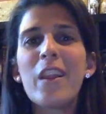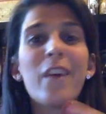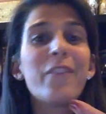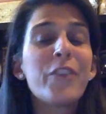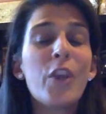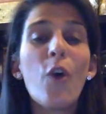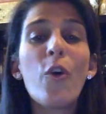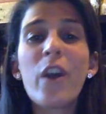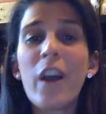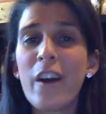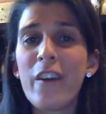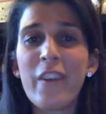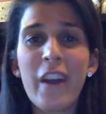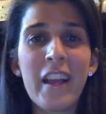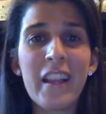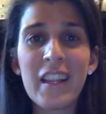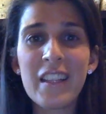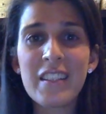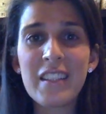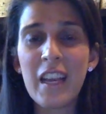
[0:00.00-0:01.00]
I love yoga,
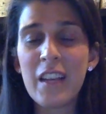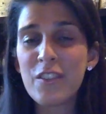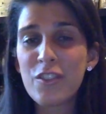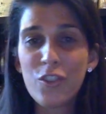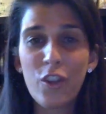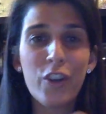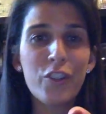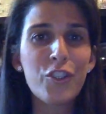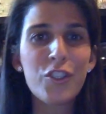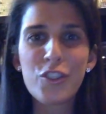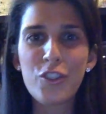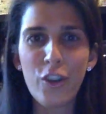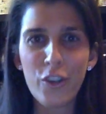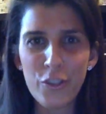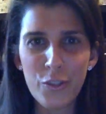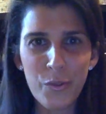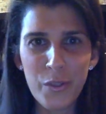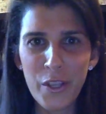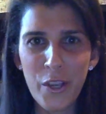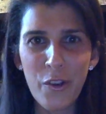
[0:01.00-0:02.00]
right? Let's say I just
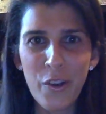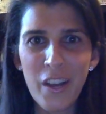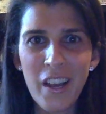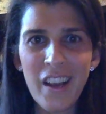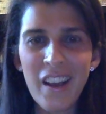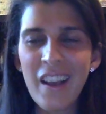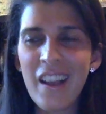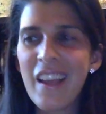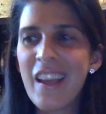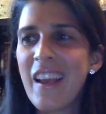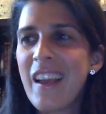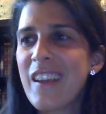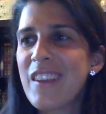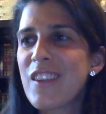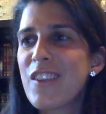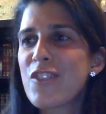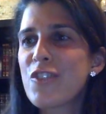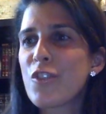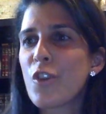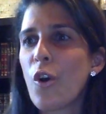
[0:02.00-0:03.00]
start doing yoga.
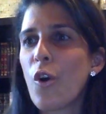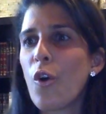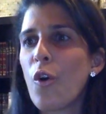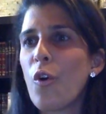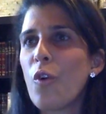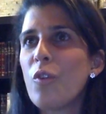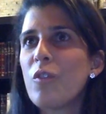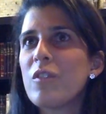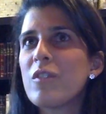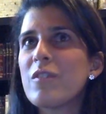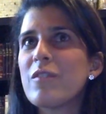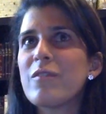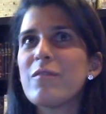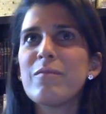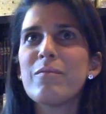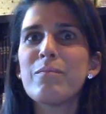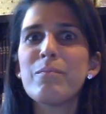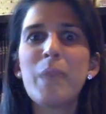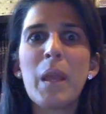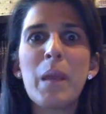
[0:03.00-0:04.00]
So
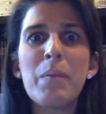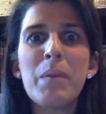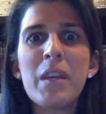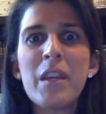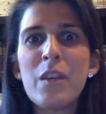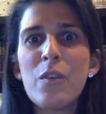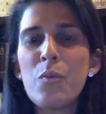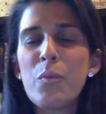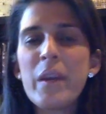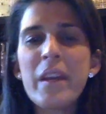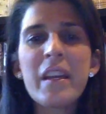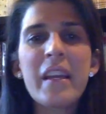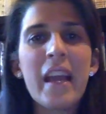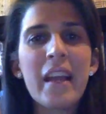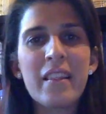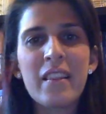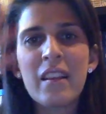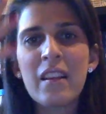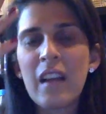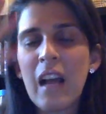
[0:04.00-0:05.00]
maybe we
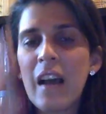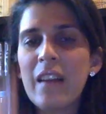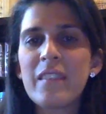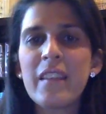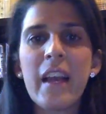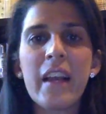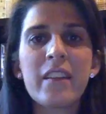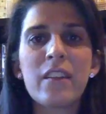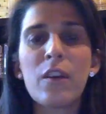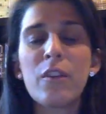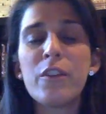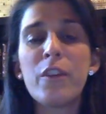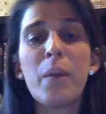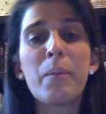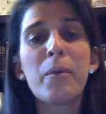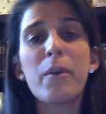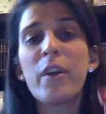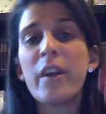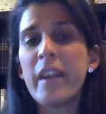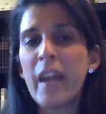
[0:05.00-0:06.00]
get the contact
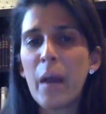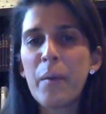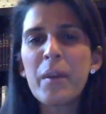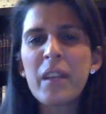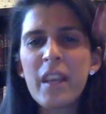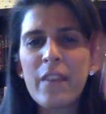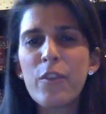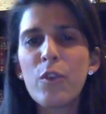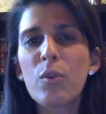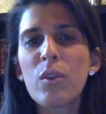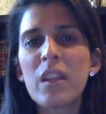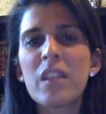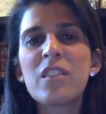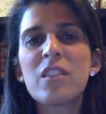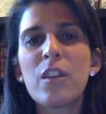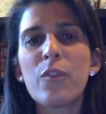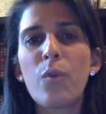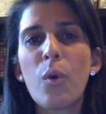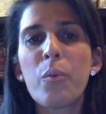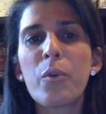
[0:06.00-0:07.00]
number, and I would give you a
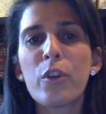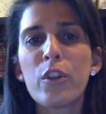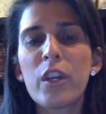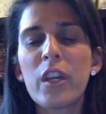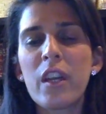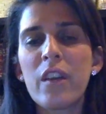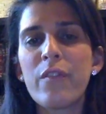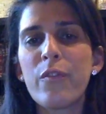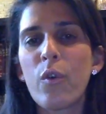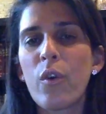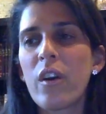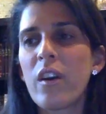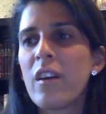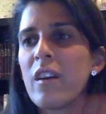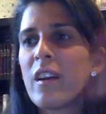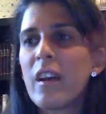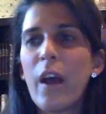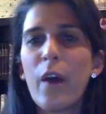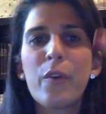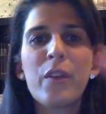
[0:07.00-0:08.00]
list of what we're looking for.
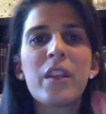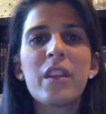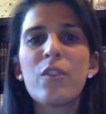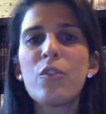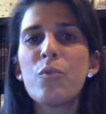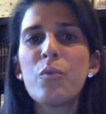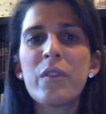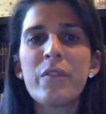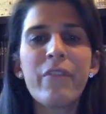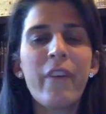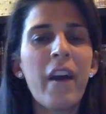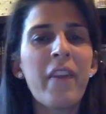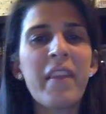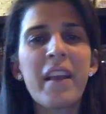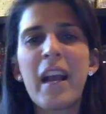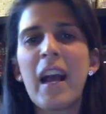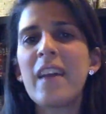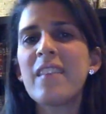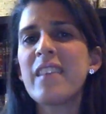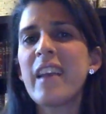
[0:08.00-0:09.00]
You would find
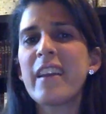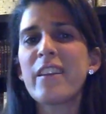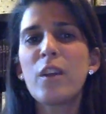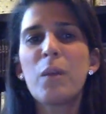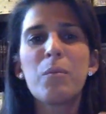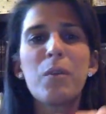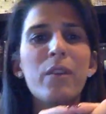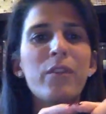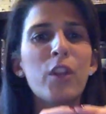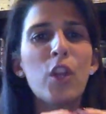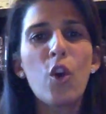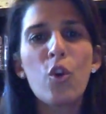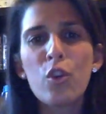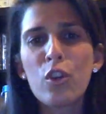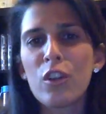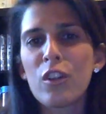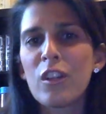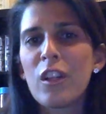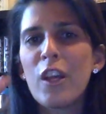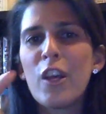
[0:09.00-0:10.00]
the contact number of a
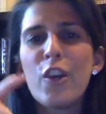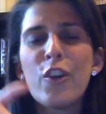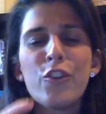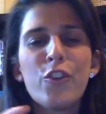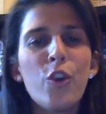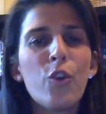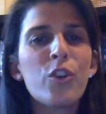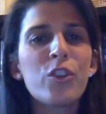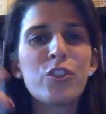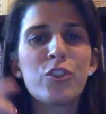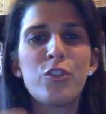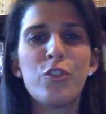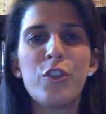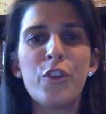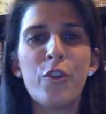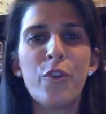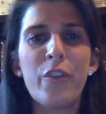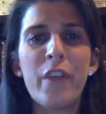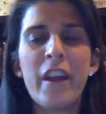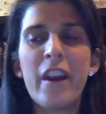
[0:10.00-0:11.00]
local yoga
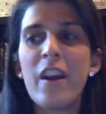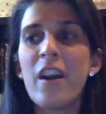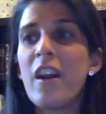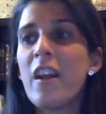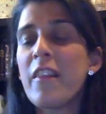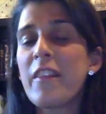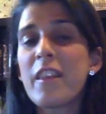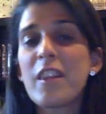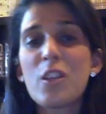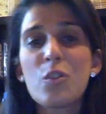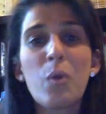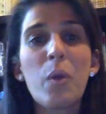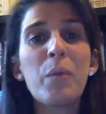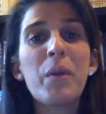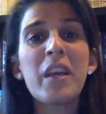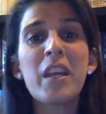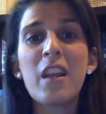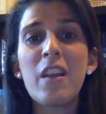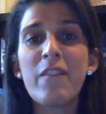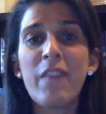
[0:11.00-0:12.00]
studio there. Then this way
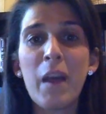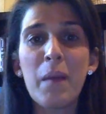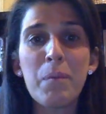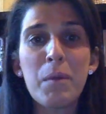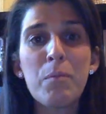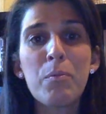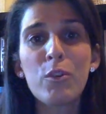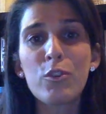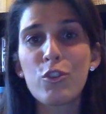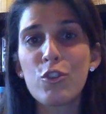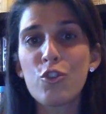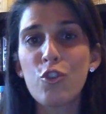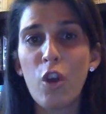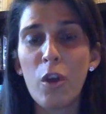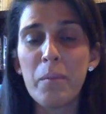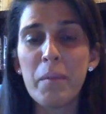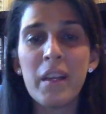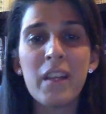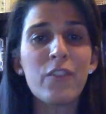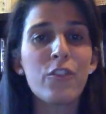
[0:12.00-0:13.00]
we can invite people to
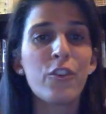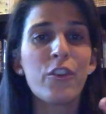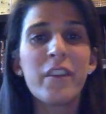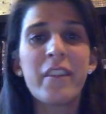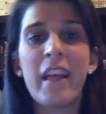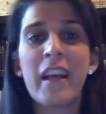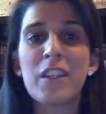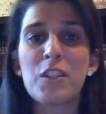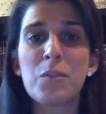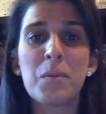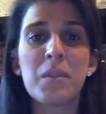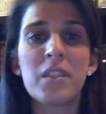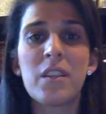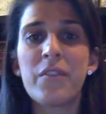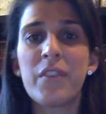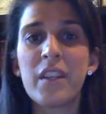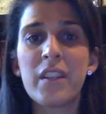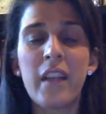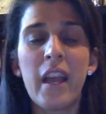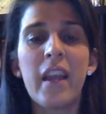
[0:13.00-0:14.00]
join me during that
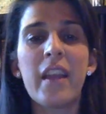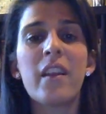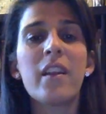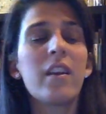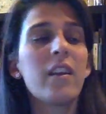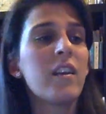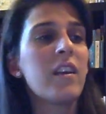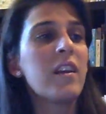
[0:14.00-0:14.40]
specific day.